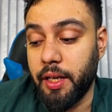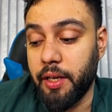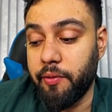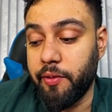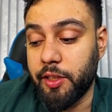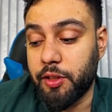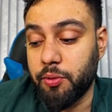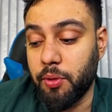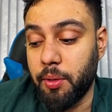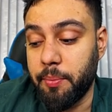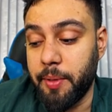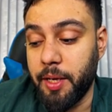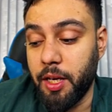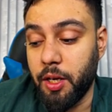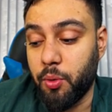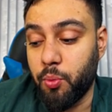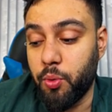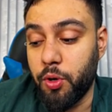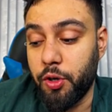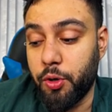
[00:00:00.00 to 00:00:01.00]
which will be
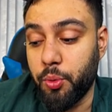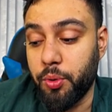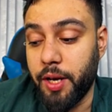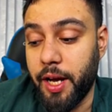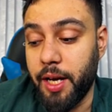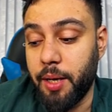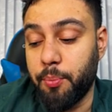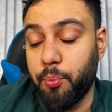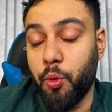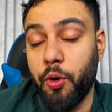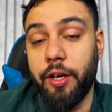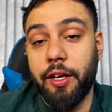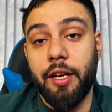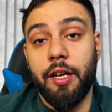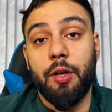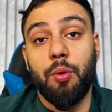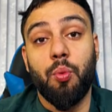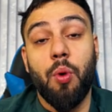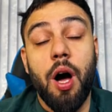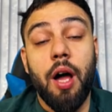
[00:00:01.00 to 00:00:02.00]
equal to
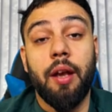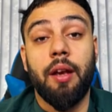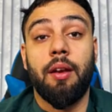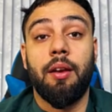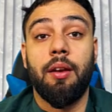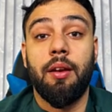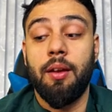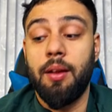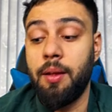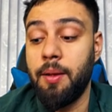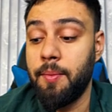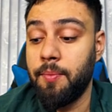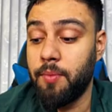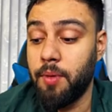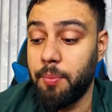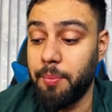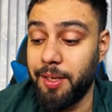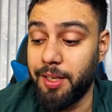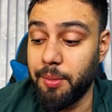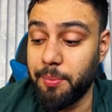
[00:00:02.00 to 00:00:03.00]
9.81
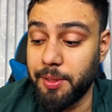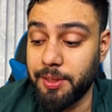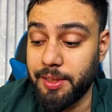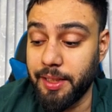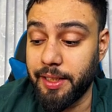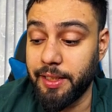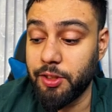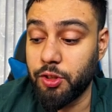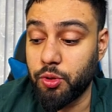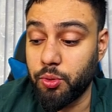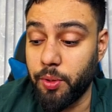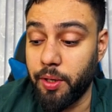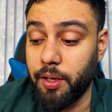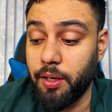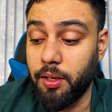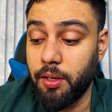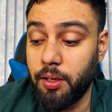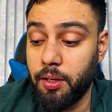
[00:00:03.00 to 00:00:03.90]
meter per second square.